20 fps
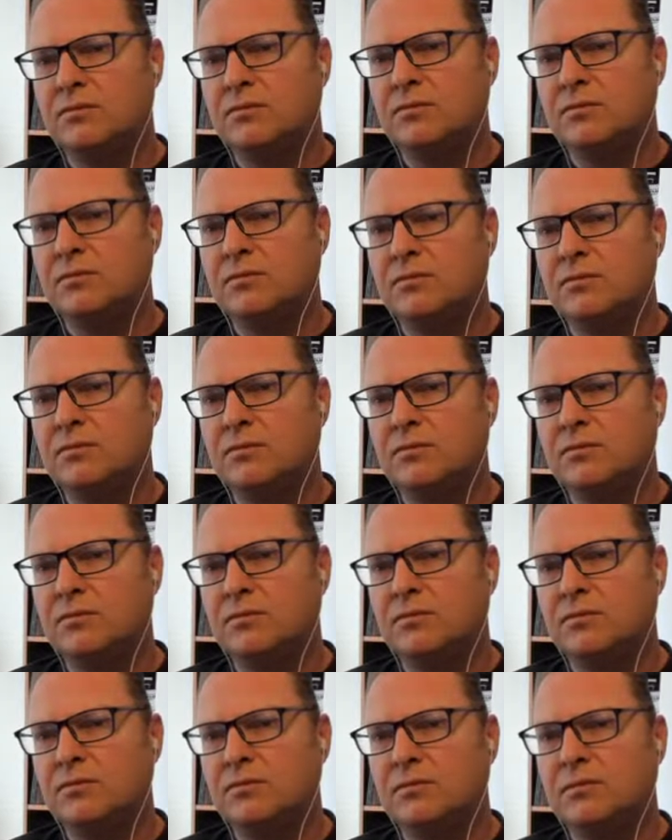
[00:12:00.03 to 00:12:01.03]

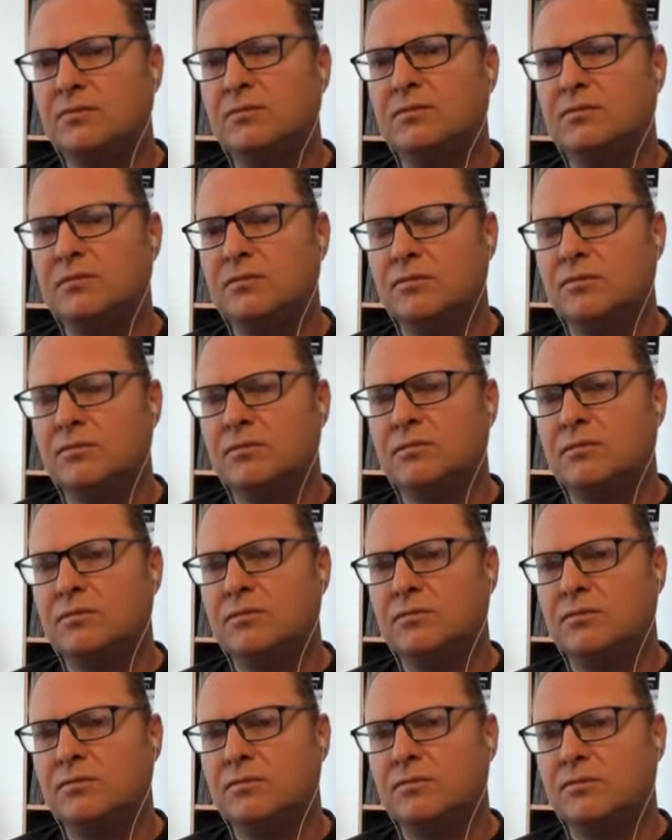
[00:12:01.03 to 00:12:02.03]

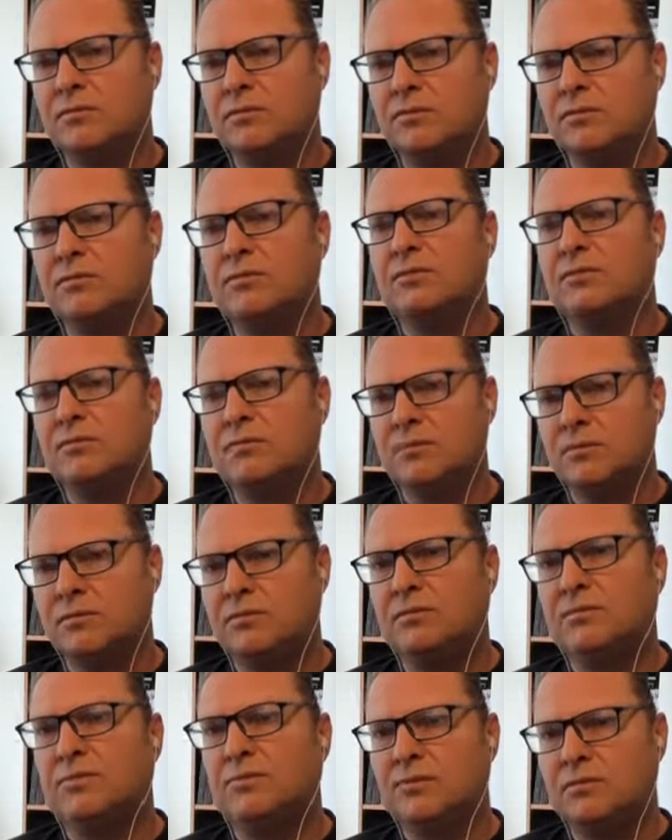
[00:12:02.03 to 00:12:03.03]

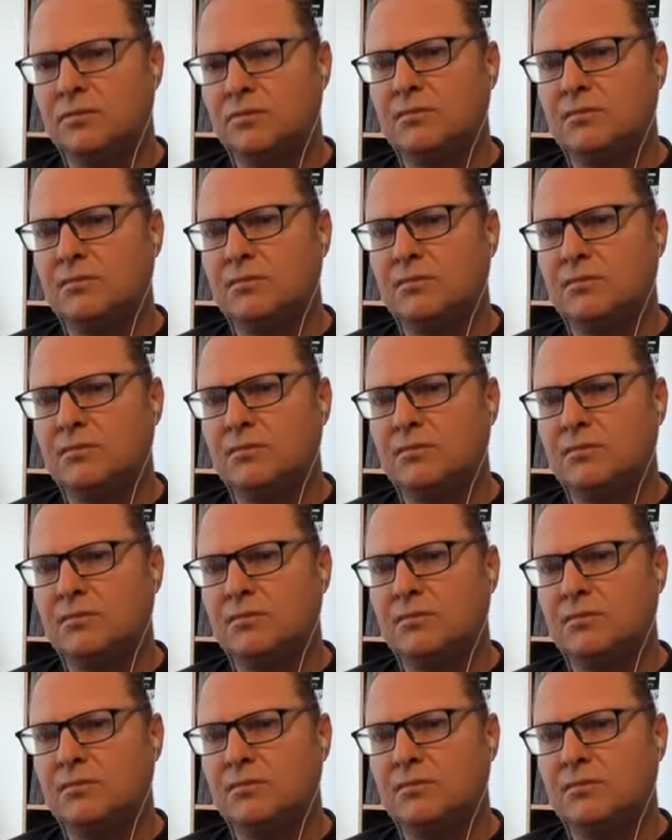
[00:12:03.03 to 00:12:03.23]
This person isn't speaking.